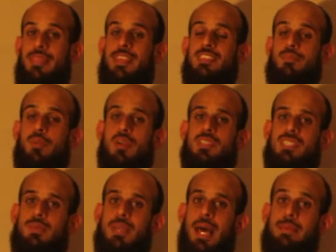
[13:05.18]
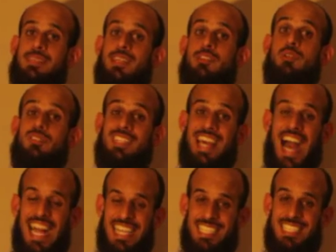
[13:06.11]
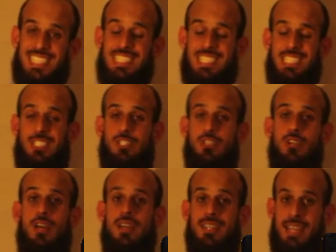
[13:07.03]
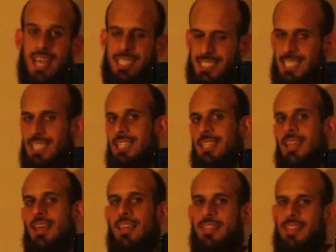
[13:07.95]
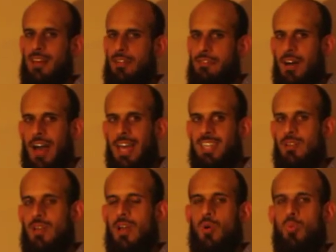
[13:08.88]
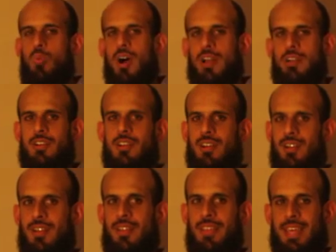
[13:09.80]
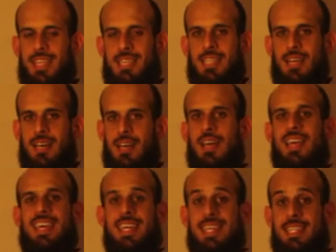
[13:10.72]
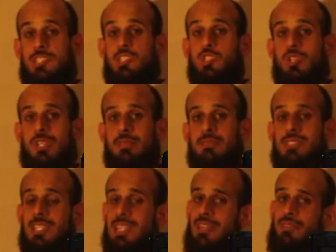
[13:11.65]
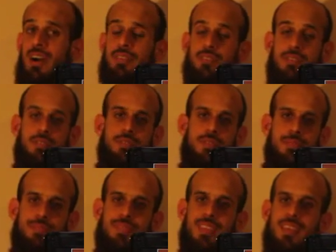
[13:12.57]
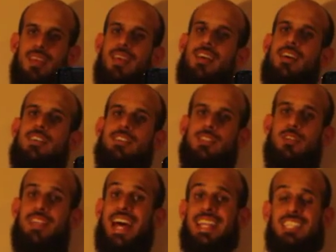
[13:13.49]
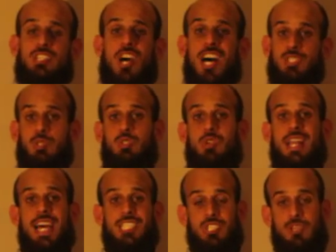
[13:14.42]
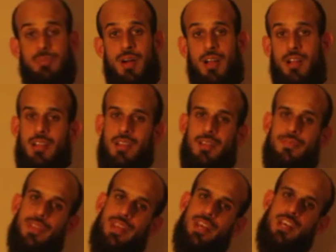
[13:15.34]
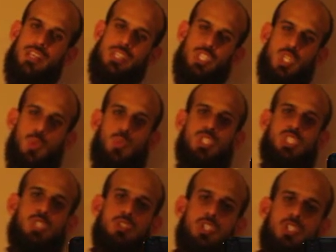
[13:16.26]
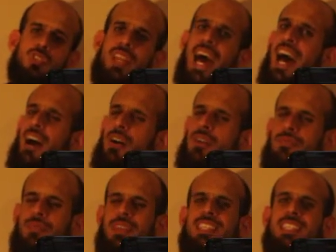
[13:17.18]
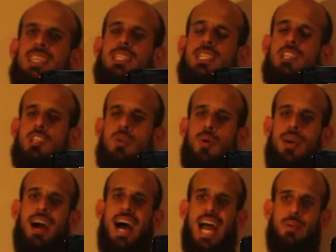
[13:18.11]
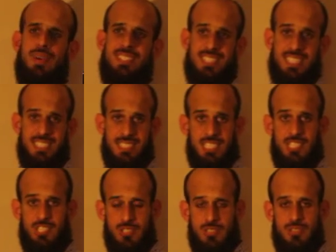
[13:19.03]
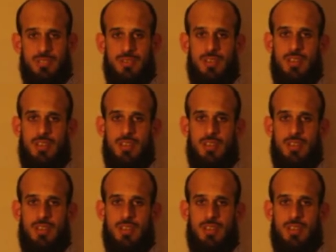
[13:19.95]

These birds, sometimes they'll use cactus to nest in. They'll find water in hidden streams to live off of. So that is Joshua Tree National Park. So what you'll do now is continue on Highway 62